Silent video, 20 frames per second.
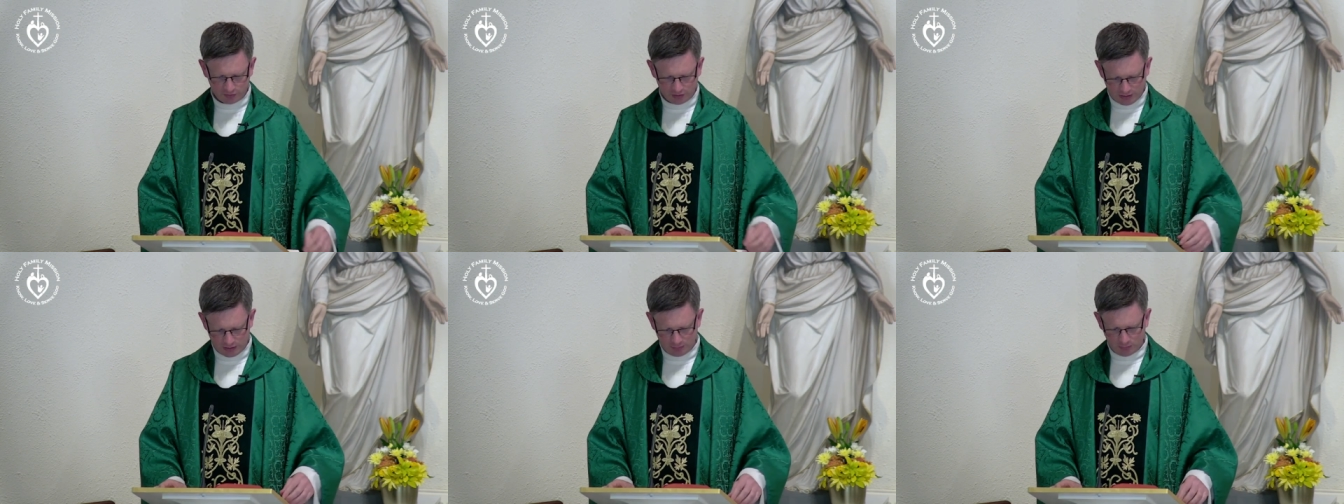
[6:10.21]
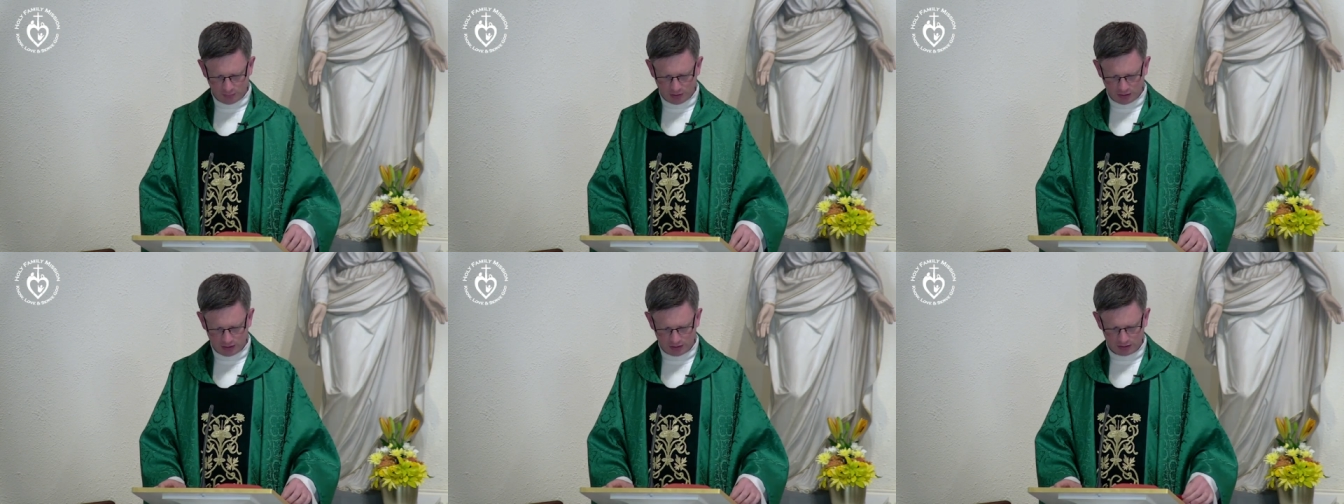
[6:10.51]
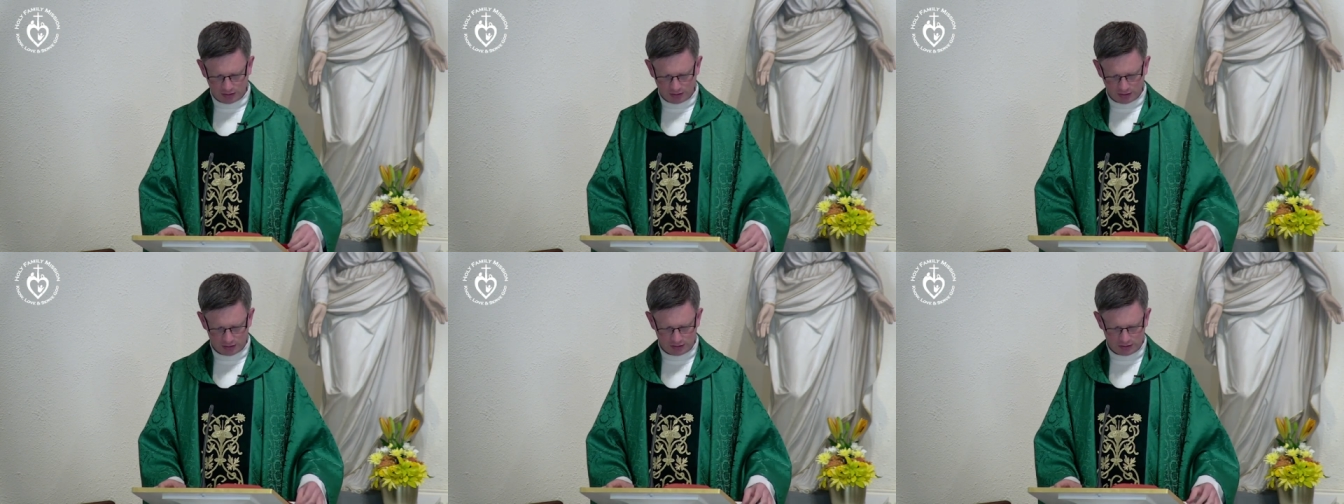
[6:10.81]
my
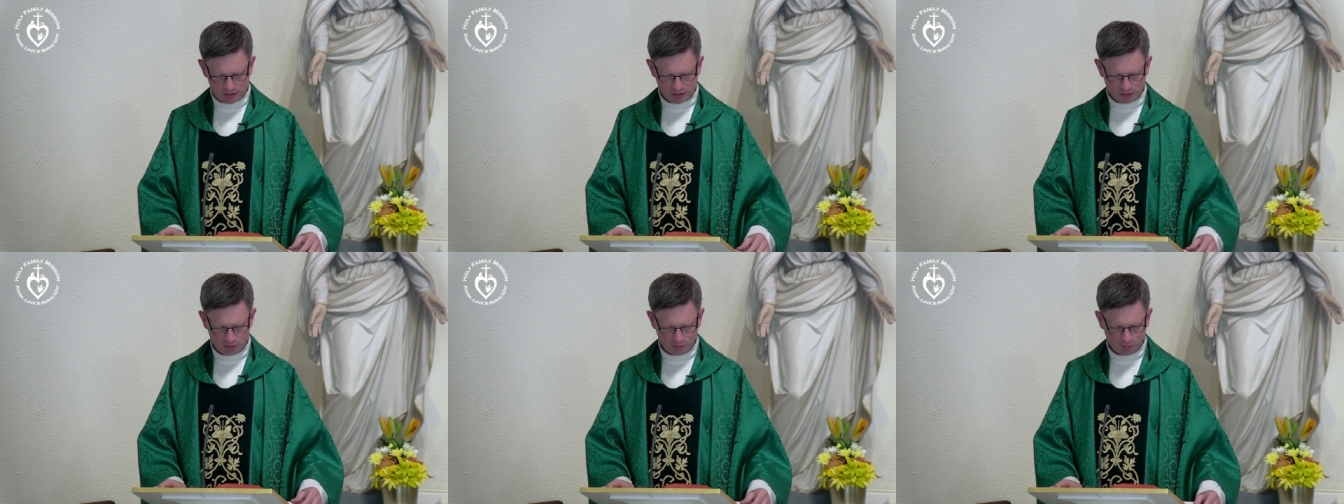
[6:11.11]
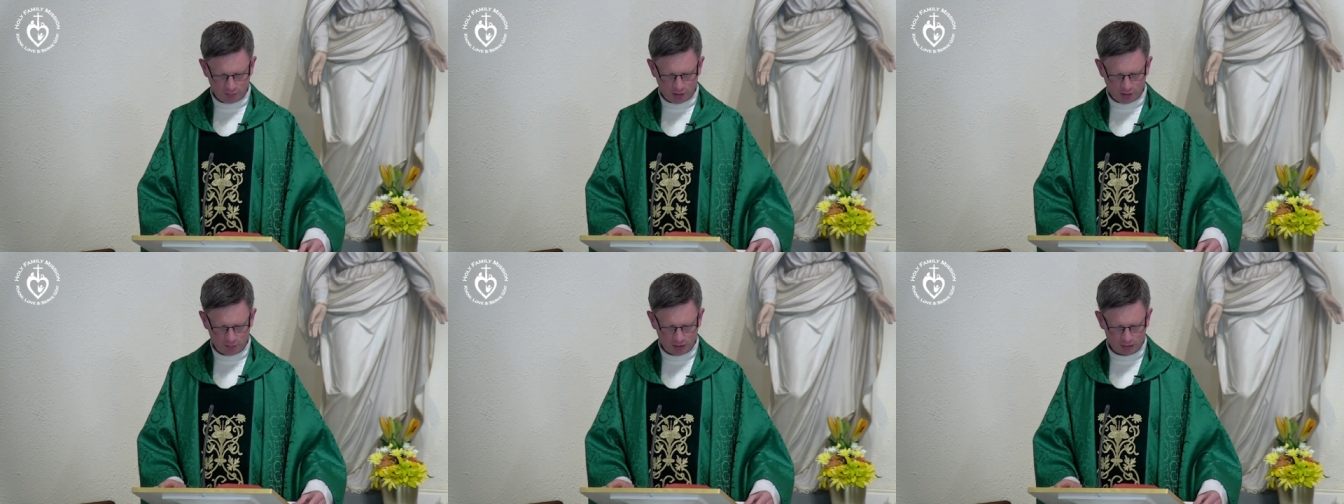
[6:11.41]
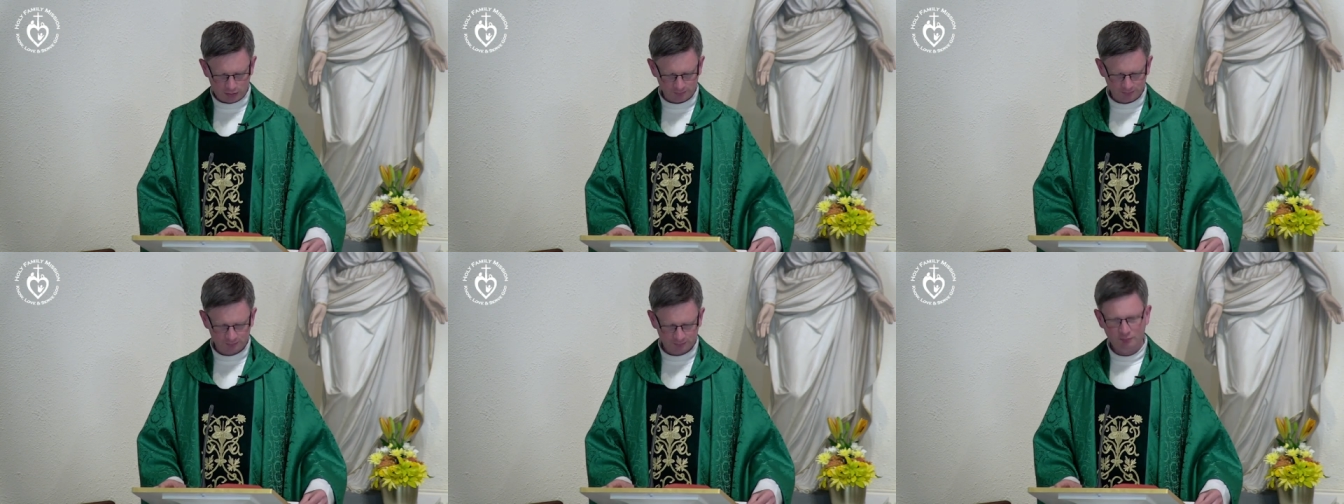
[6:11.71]
dear mama
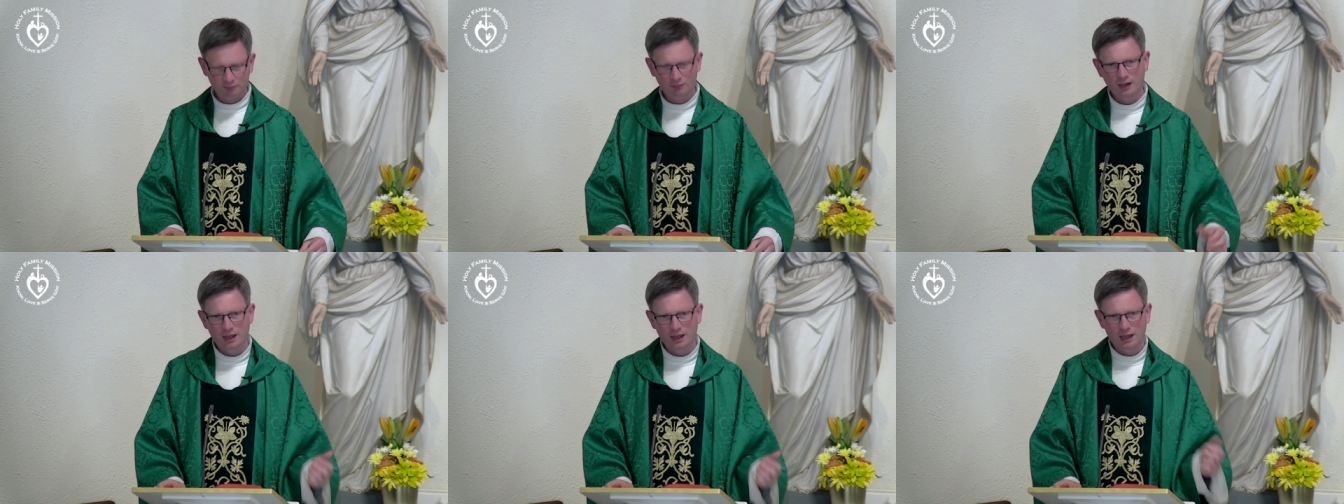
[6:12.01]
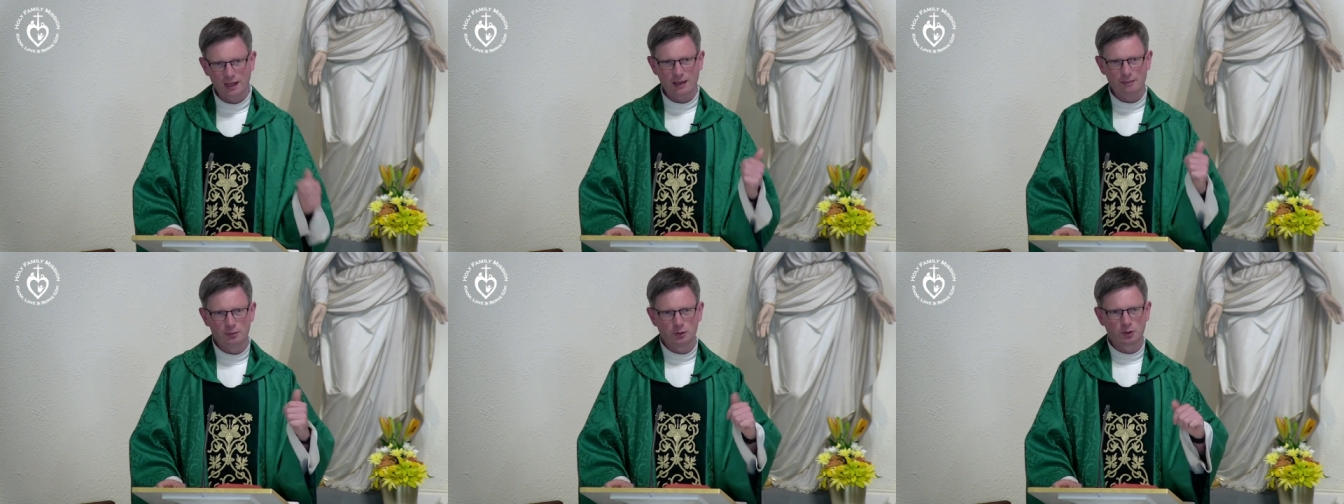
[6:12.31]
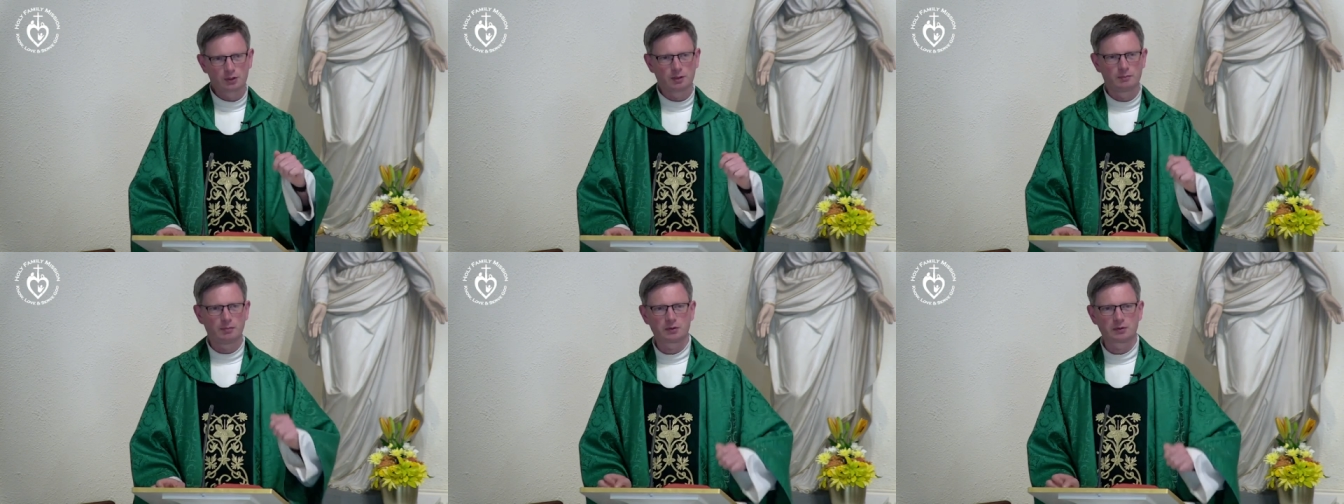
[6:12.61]
a
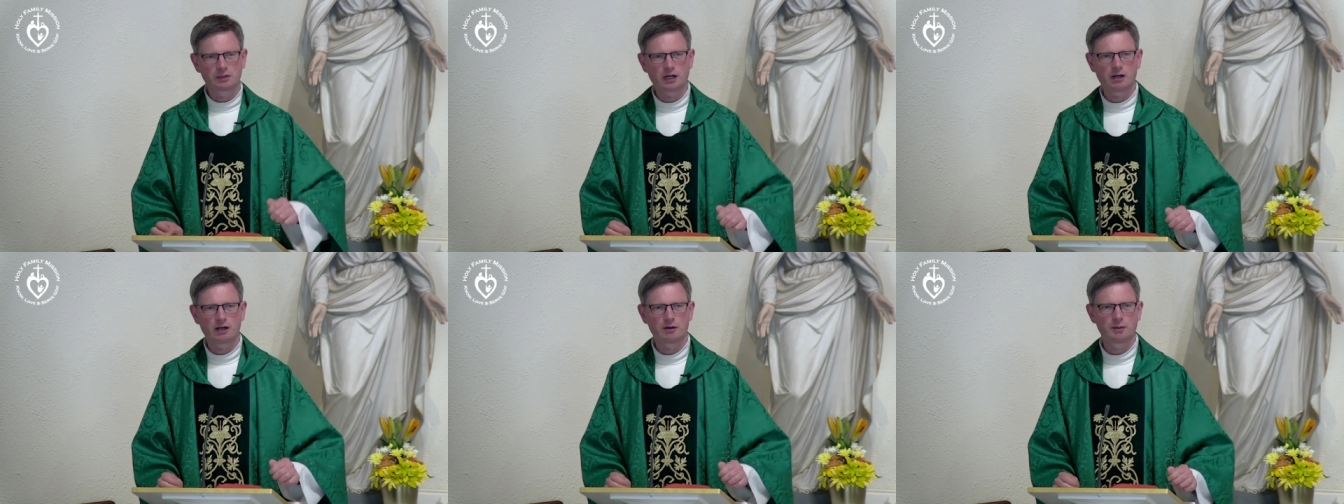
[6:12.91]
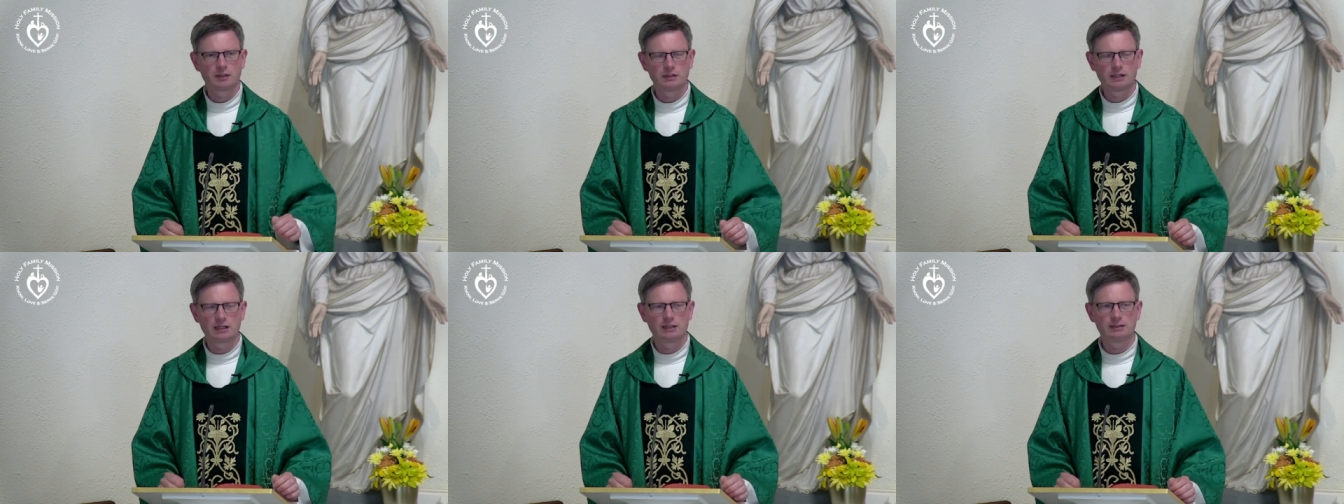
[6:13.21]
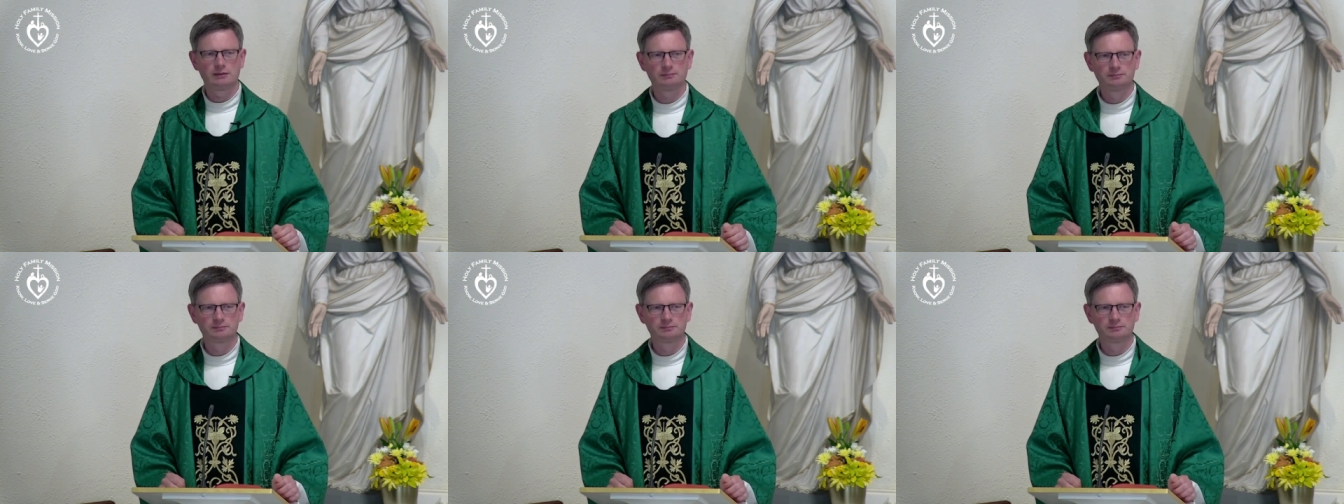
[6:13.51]
book about Garabandal.